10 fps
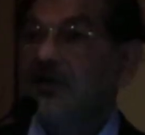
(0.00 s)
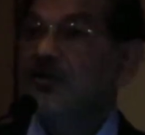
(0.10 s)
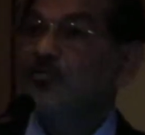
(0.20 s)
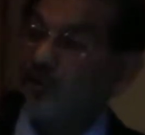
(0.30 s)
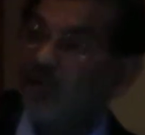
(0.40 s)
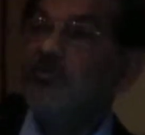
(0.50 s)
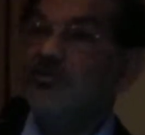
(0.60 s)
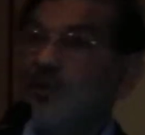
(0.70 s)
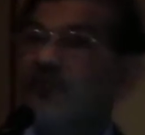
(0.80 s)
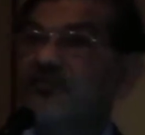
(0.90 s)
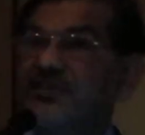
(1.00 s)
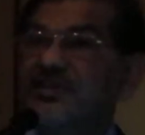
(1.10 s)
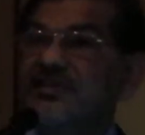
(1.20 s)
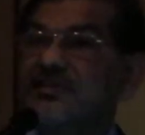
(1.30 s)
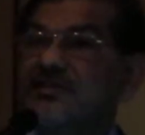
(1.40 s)
The problem often
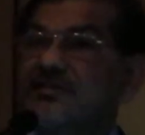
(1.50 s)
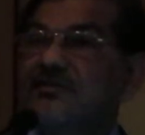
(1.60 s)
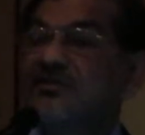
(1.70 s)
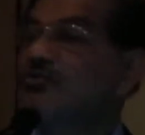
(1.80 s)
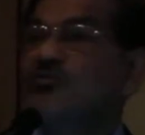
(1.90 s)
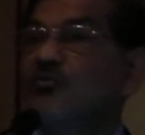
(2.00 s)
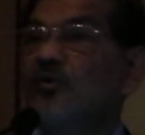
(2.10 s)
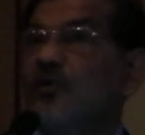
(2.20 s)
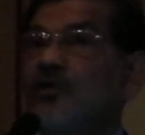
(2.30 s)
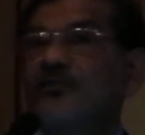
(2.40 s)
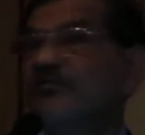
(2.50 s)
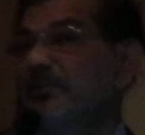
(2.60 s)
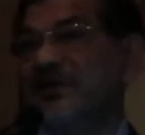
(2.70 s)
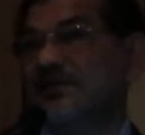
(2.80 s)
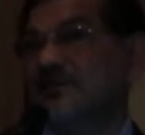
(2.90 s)
is the two don't often
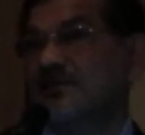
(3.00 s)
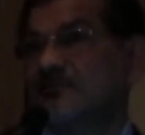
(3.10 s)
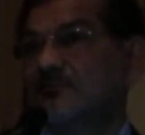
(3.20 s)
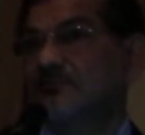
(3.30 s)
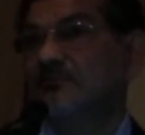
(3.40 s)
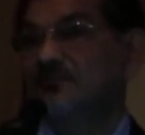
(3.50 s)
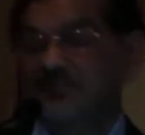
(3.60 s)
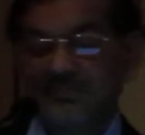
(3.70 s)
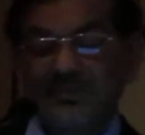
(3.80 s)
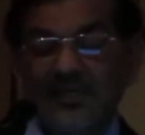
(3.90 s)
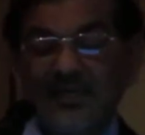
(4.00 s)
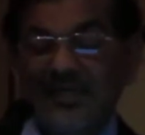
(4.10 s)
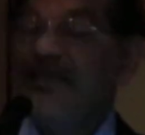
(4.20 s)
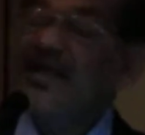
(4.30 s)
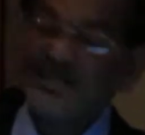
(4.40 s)
mix.
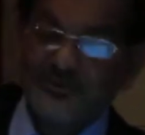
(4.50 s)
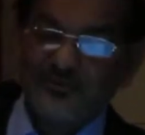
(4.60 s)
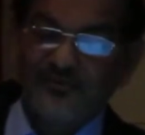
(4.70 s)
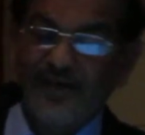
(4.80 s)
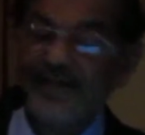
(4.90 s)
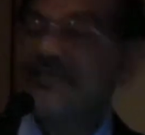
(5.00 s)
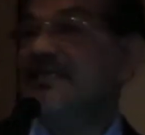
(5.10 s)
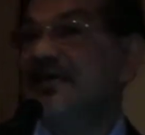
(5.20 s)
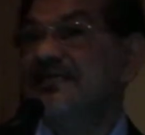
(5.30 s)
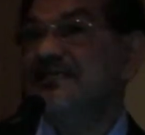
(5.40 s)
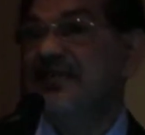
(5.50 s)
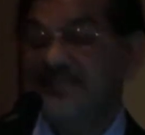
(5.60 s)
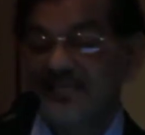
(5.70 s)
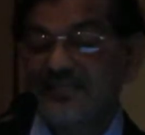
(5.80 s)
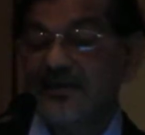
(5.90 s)
In actual fact, science and
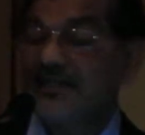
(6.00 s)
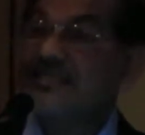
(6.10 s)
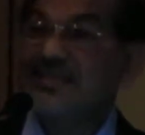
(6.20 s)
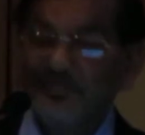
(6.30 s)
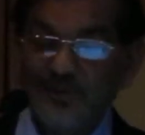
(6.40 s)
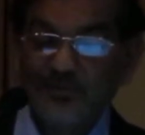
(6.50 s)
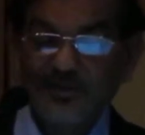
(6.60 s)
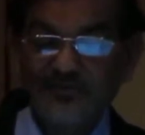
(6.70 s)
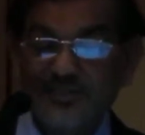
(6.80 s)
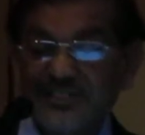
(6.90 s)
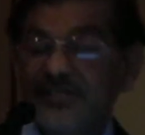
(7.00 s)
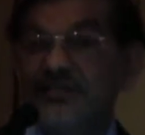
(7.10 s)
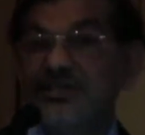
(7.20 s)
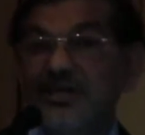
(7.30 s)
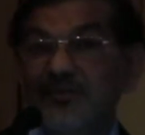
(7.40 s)
ethics are inseparable in research,